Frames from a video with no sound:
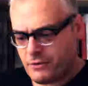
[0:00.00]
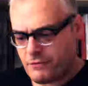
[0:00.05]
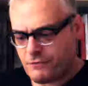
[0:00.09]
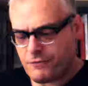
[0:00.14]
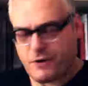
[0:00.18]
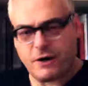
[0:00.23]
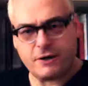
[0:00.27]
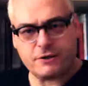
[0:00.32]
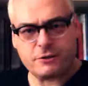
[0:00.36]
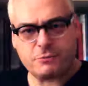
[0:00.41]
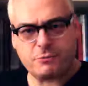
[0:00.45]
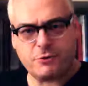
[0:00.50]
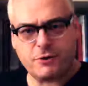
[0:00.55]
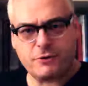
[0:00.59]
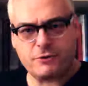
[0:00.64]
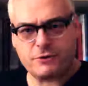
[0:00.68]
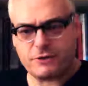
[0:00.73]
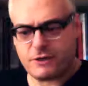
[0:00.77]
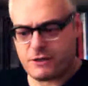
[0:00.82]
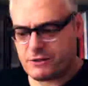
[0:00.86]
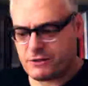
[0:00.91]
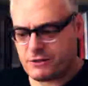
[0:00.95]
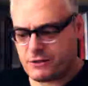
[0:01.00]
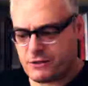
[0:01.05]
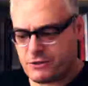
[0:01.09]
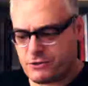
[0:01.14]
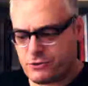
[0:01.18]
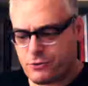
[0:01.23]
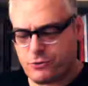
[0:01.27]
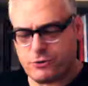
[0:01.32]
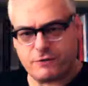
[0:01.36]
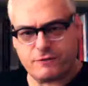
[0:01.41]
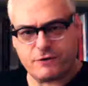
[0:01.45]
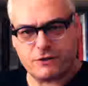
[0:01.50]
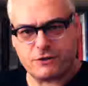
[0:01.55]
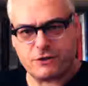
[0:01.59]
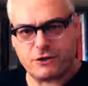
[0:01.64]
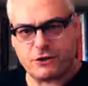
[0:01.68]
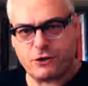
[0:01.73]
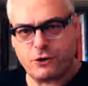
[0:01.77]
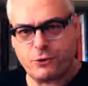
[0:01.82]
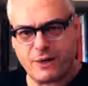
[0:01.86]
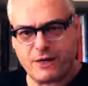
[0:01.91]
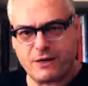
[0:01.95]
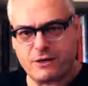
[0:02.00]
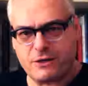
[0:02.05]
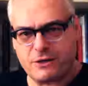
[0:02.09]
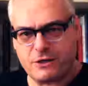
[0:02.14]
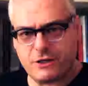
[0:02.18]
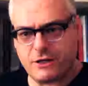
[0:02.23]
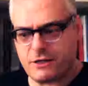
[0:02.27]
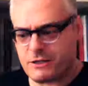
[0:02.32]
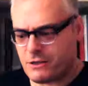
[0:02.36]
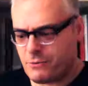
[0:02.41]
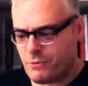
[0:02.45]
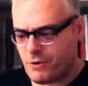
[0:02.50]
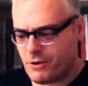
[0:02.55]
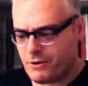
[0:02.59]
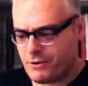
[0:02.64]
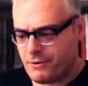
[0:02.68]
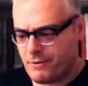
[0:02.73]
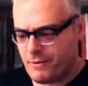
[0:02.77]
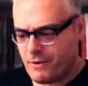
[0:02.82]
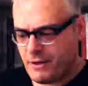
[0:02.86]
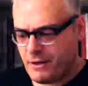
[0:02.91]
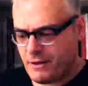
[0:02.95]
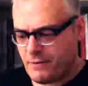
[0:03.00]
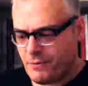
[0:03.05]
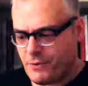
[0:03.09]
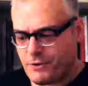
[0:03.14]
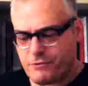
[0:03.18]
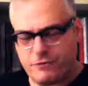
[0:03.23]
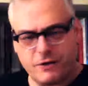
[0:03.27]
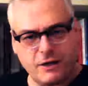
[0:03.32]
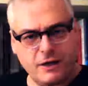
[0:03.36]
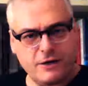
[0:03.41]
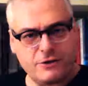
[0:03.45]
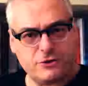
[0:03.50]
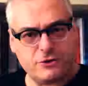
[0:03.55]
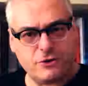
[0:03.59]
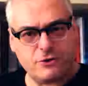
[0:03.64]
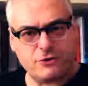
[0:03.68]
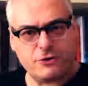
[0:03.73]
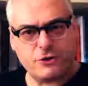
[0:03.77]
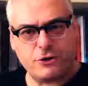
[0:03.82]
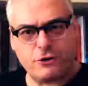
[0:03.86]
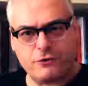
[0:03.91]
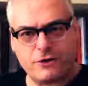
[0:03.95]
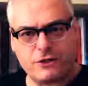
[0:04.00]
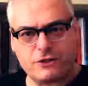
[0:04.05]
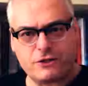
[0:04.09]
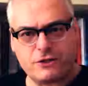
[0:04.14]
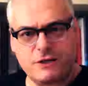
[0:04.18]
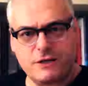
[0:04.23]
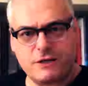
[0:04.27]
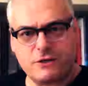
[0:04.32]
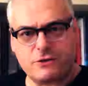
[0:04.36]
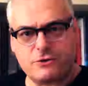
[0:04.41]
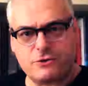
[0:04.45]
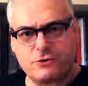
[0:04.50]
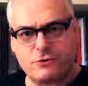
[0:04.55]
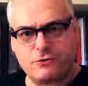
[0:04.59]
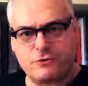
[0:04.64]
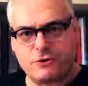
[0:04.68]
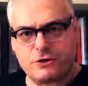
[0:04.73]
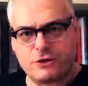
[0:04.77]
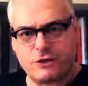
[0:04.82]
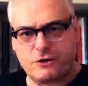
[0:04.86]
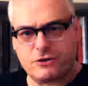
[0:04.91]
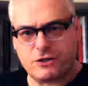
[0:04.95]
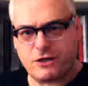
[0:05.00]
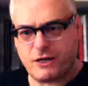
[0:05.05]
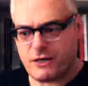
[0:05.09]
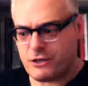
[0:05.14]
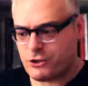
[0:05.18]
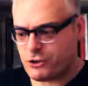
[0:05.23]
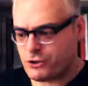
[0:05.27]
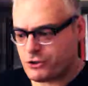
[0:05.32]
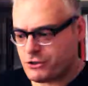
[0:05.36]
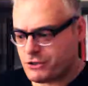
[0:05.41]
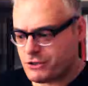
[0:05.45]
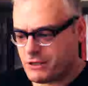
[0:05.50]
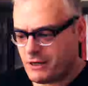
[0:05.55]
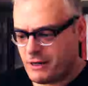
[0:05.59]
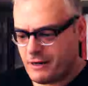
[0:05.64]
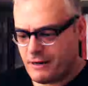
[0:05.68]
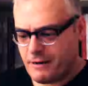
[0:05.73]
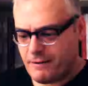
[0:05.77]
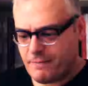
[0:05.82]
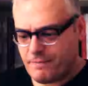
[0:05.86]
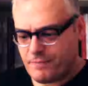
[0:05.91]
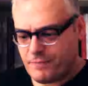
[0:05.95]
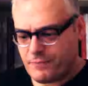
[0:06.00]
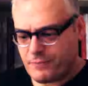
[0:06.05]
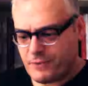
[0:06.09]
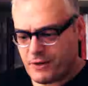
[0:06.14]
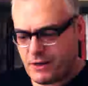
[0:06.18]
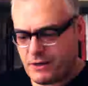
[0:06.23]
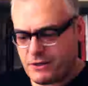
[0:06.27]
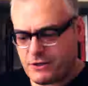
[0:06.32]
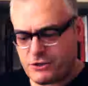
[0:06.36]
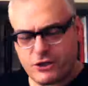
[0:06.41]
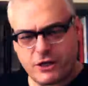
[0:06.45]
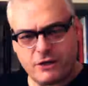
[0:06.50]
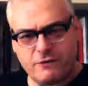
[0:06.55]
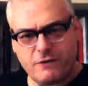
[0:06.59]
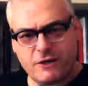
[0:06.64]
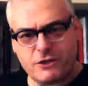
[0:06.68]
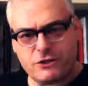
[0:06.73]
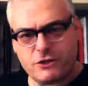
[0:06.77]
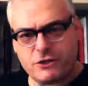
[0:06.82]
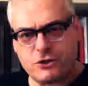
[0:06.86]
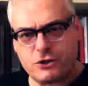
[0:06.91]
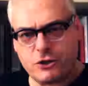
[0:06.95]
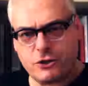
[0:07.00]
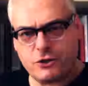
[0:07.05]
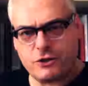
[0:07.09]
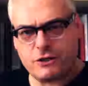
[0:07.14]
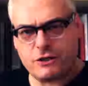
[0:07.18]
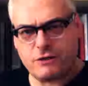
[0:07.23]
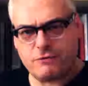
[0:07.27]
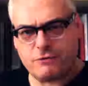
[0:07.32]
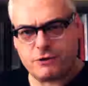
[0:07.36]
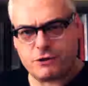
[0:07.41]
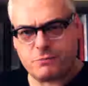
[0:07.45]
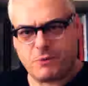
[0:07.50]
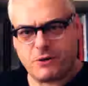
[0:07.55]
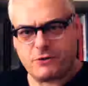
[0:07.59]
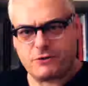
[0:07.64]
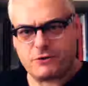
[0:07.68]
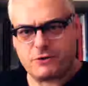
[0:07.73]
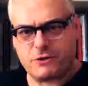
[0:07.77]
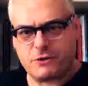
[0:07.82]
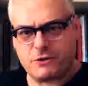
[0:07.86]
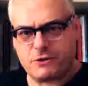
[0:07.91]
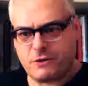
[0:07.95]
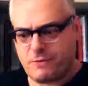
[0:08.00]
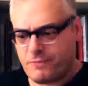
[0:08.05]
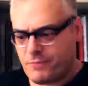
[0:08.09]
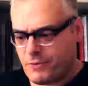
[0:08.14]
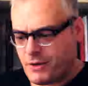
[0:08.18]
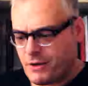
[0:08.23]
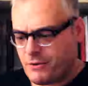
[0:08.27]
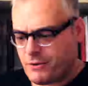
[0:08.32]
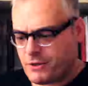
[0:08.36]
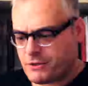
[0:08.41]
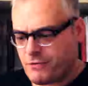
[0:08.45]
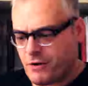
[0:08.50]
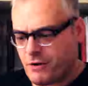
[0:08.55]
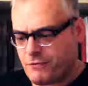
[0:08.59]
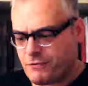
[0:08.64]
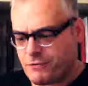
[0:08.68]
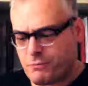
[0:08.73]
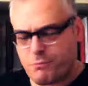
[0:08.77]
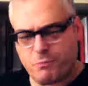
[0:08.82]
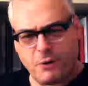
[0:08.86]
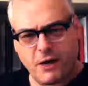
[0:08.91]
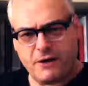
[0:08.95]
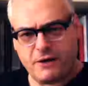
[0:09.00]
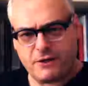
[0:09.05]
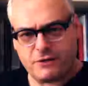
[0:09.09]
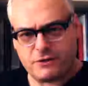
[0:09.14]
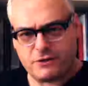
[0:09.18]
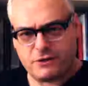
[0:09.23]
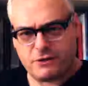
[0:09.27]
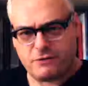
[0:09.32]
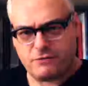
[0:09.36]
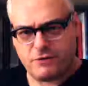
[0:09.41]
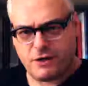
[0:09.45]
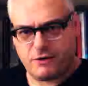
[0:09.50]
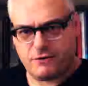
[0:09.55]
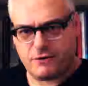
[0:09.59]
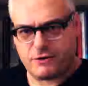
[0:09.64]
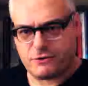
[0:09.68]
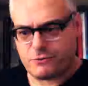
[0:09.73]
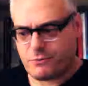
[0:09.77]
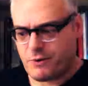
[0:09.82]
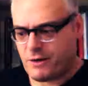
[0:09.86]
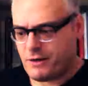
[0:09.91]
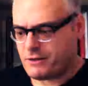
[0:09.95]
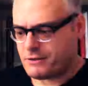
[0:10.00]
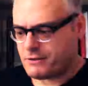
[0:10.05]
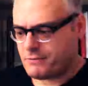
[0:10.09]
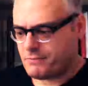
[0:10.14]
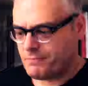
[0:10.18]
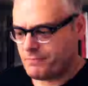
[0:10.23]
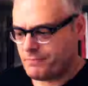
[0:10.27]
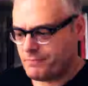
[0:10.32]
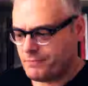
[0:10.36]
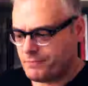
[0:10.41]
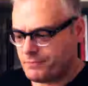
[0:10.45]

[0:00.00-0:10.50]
The fast process is thought of as a quick and dirty one that relies on heuristics or associations, and it generates intuitive responses that are often biased in various ways.